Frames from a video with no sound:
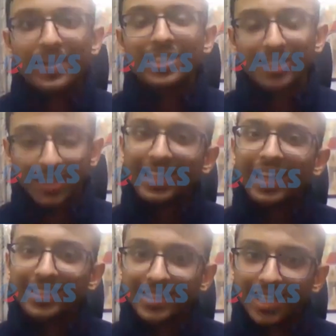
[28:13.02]
I am
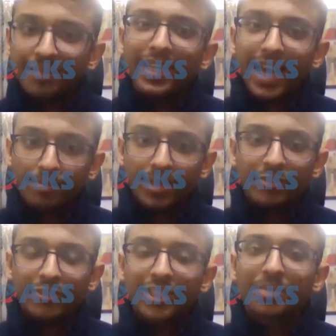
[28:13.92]
certainly extremely
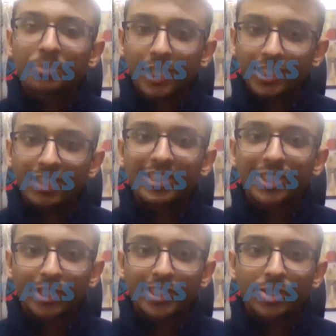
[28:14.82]
happy with the police
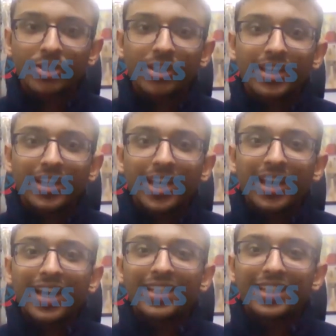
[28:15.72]
service also.
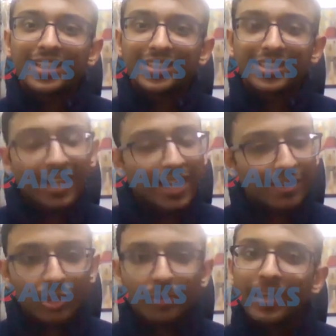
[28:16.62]
And sir,
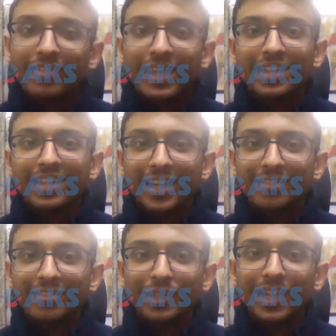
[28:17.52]
I would be very
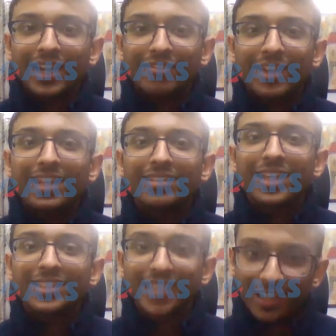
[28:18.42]
grateful and
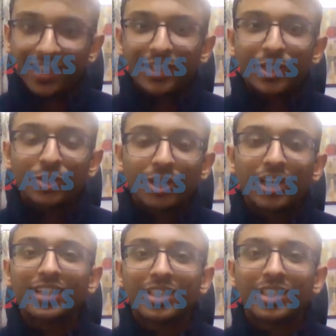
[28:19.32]
very excited to
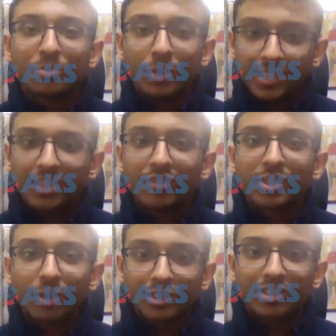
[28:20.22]
work in the police
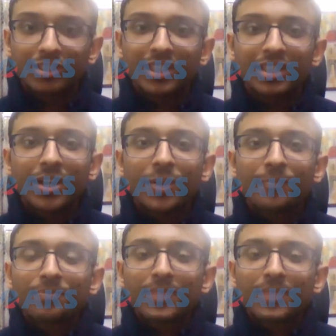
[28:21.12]
service also, sir.